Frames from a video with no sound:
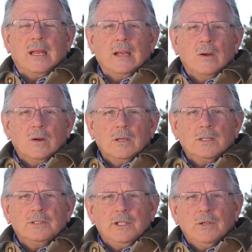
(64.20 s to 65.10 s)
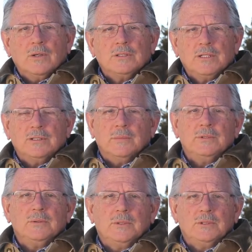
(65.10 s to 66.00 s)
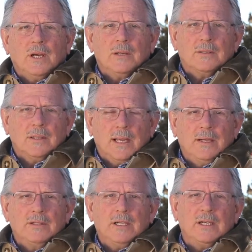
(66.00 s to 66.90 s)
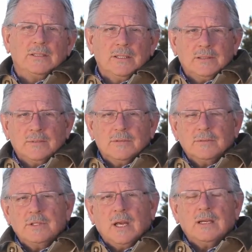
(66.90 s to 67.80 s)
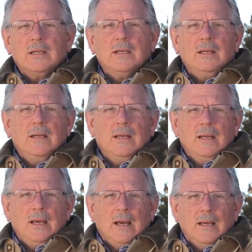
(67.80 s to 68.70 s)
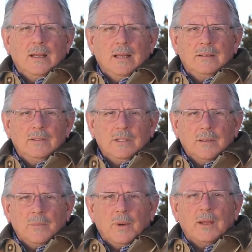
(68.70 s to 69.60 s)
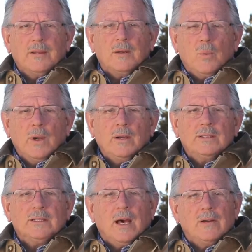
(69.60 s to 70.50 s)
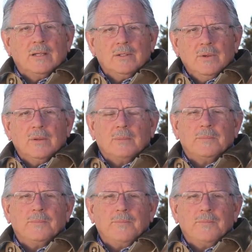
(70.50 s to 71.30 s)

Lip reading: Neigong and Qigong systems, which are energetic systems from China, I'm using the breath and awareness how to undo them.